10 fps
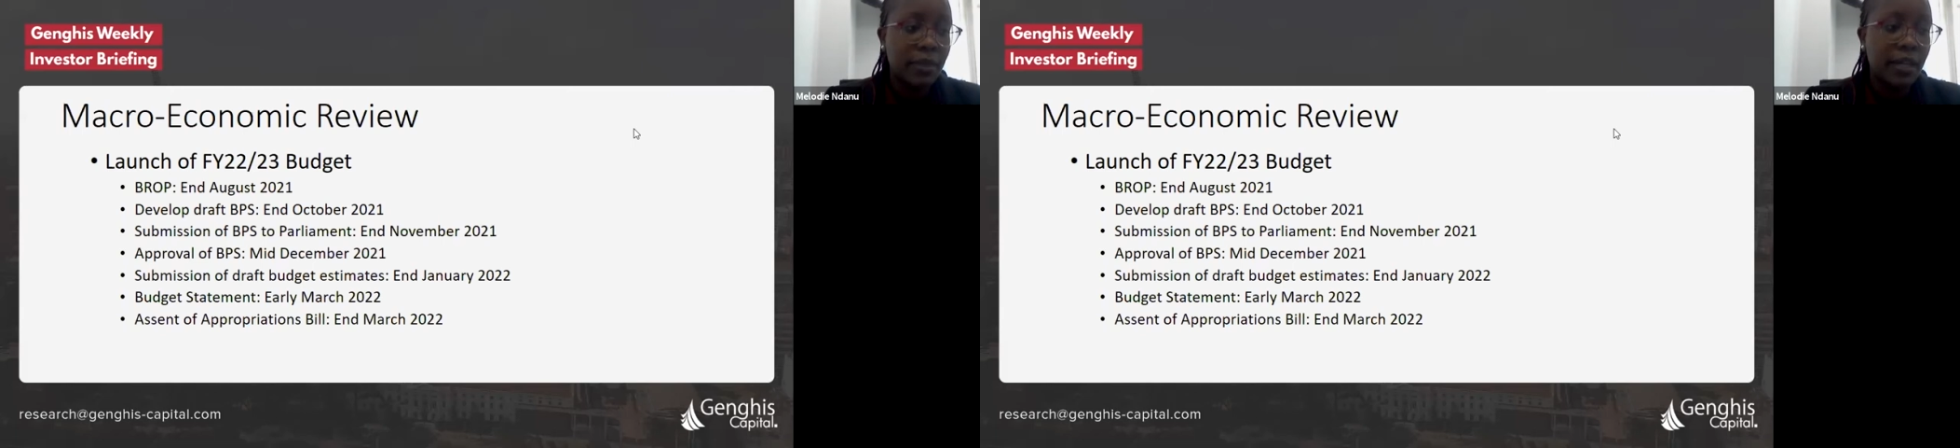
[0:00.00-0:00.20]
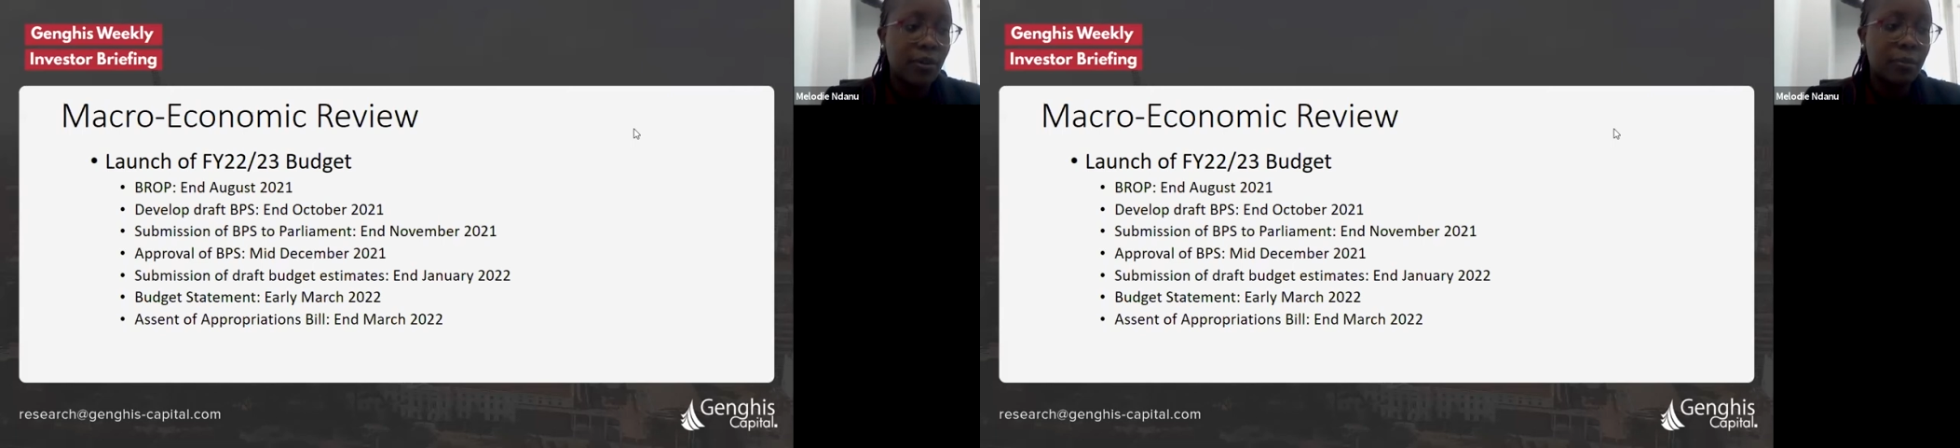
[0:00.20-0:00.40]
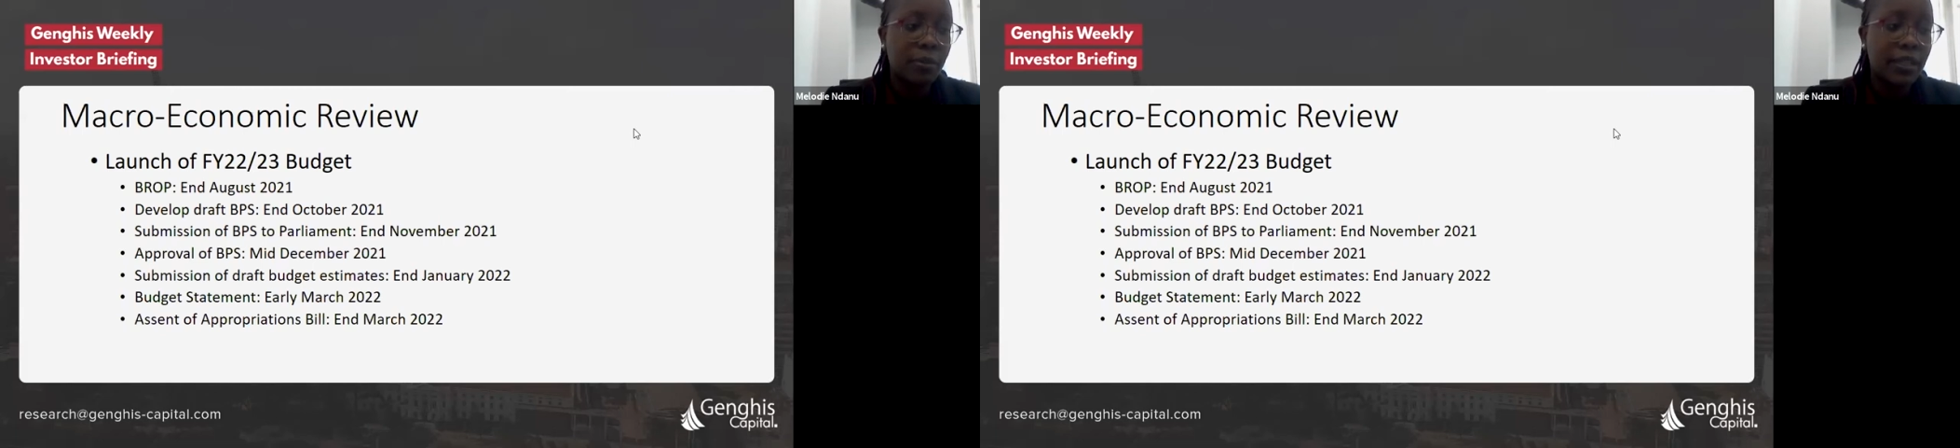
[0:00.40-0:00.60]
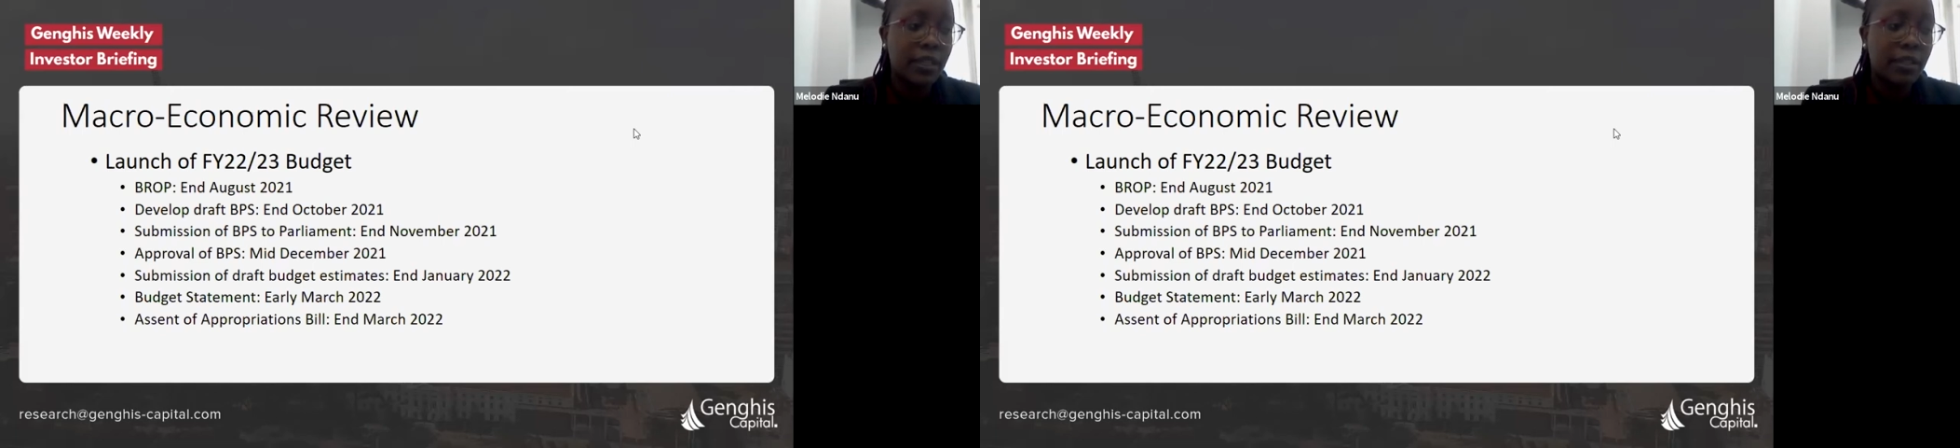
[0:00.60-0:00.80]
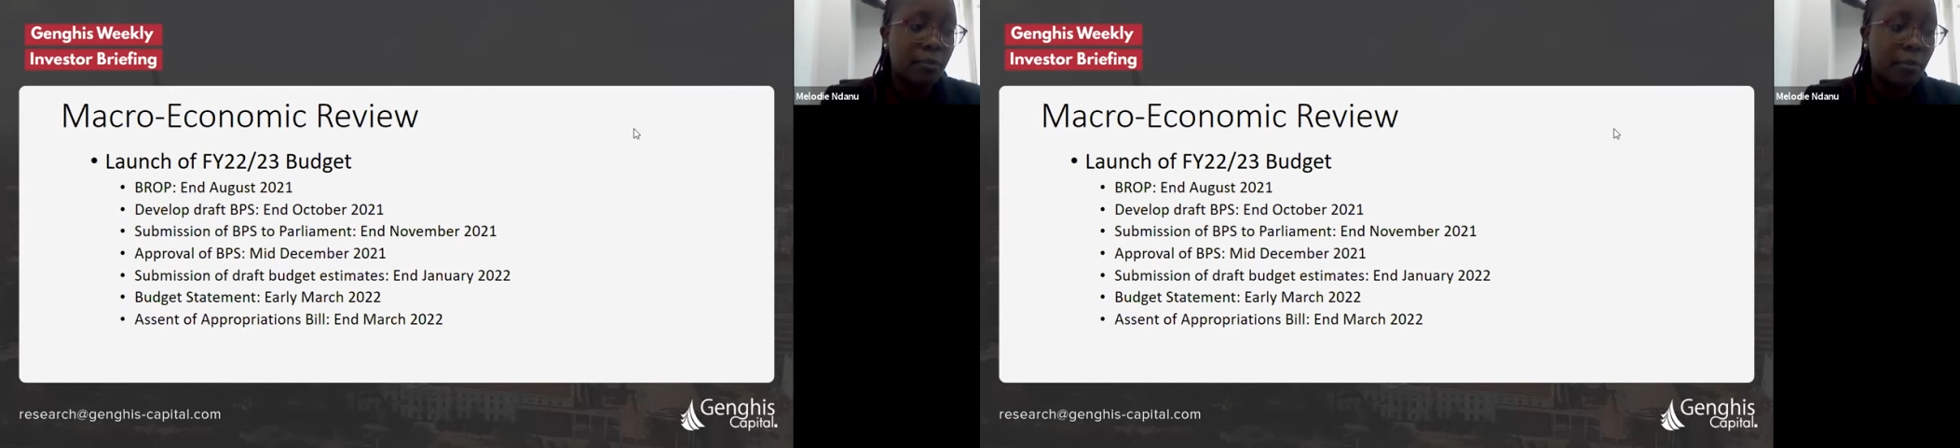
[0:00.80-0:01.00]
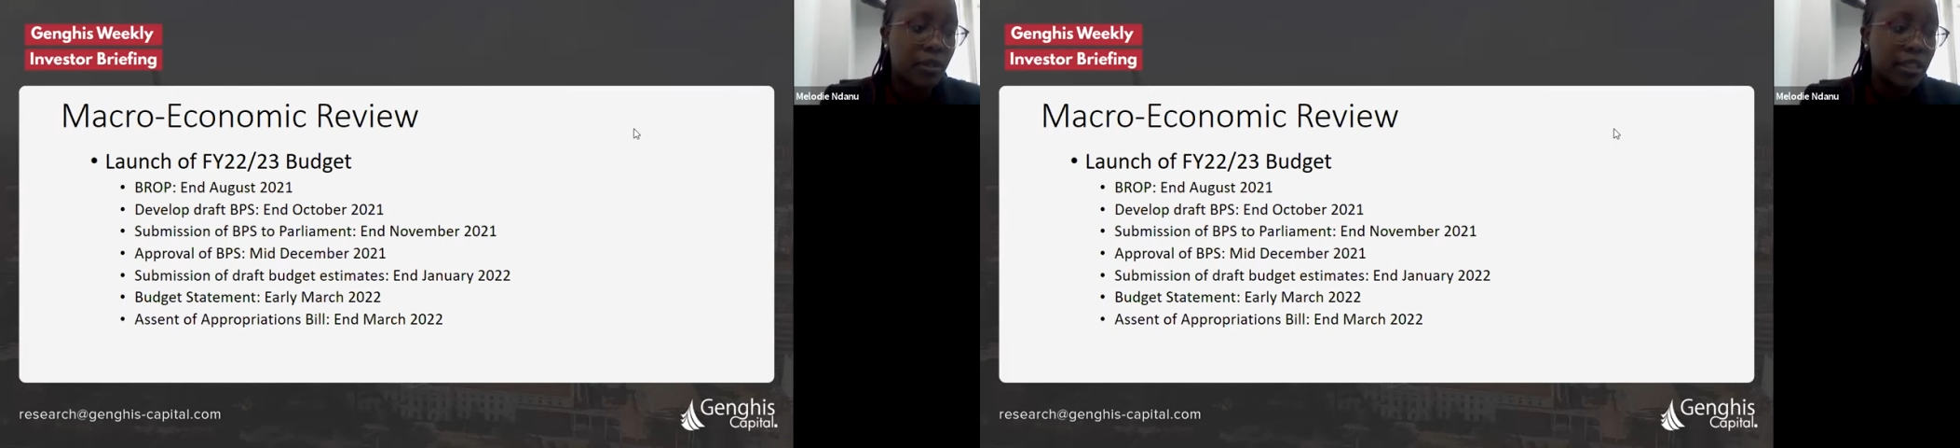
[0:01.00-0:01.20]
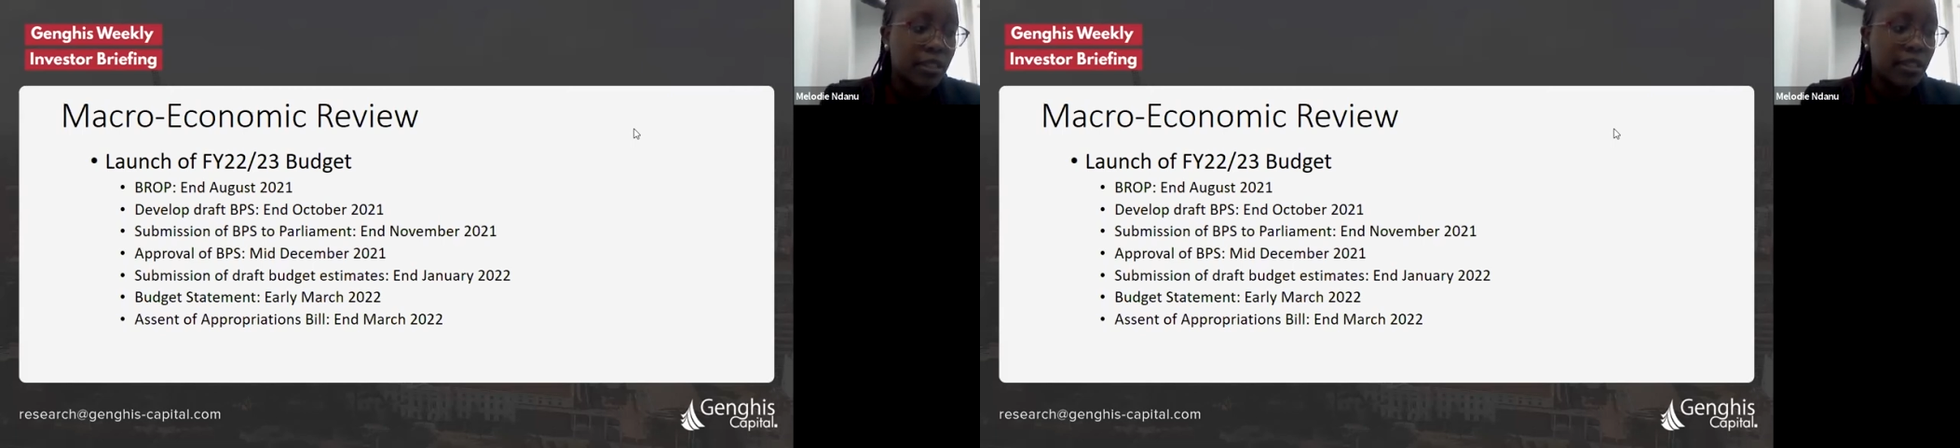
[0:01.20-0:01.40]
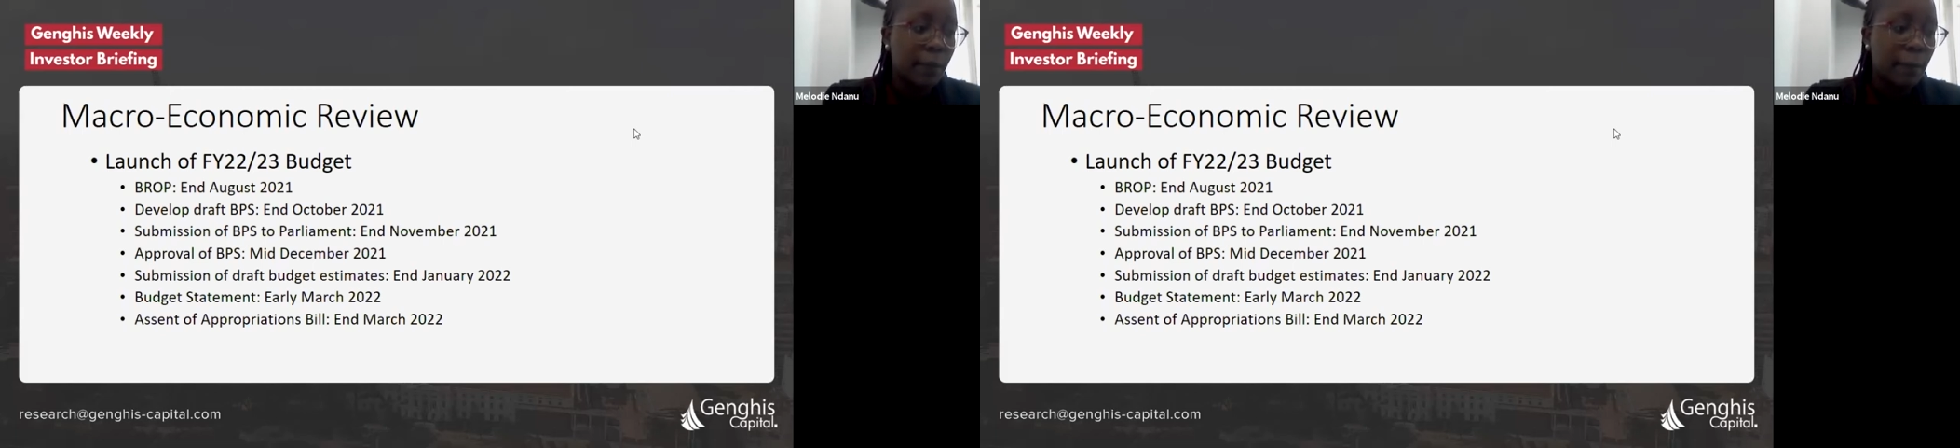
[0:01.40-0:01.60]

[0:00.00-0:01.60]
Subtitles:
BROP report.